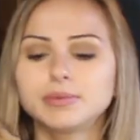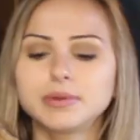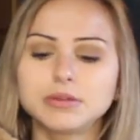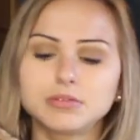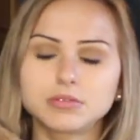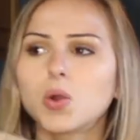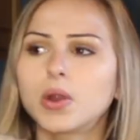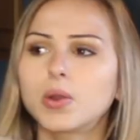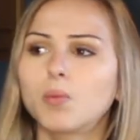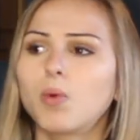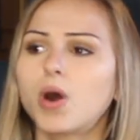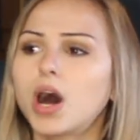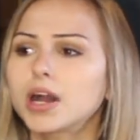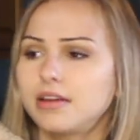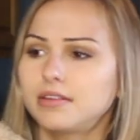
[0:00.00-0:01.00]
we'd go on a
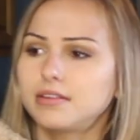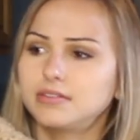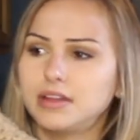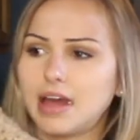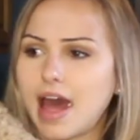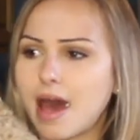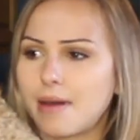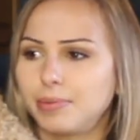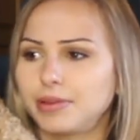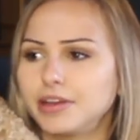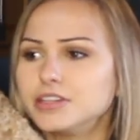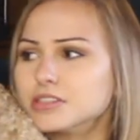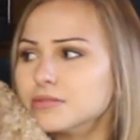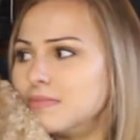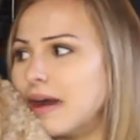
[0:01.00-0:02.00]
walk in the
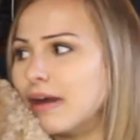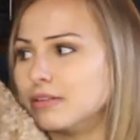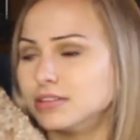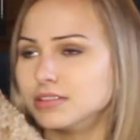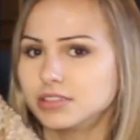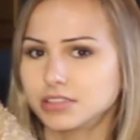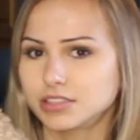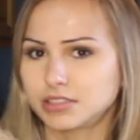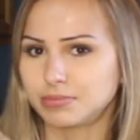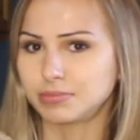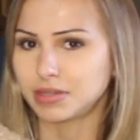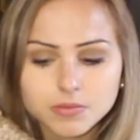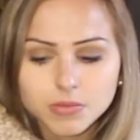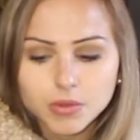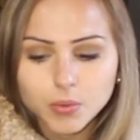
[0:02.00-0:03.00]
Appalachian Mountains or
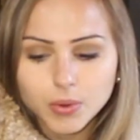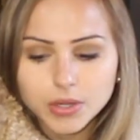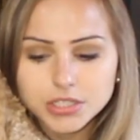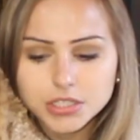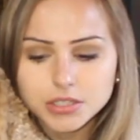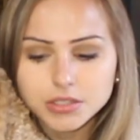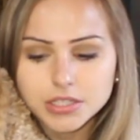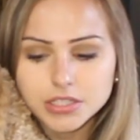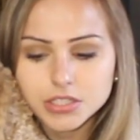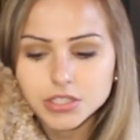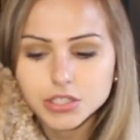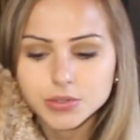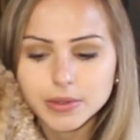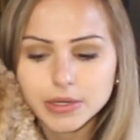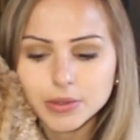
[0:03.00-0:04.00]
something. What do you listen
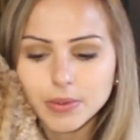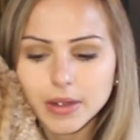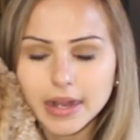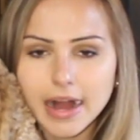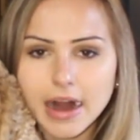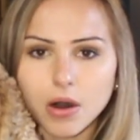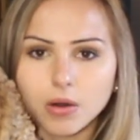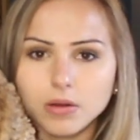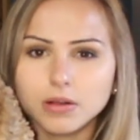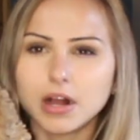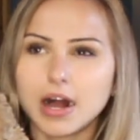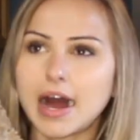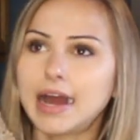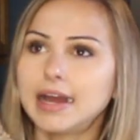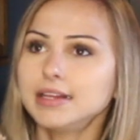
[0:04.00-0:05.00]
to when you work out?
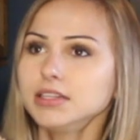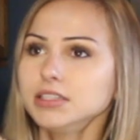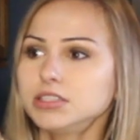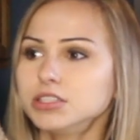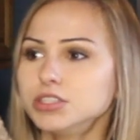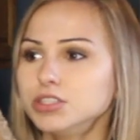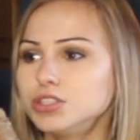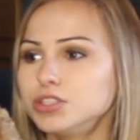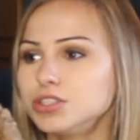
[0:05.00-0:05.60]
I listen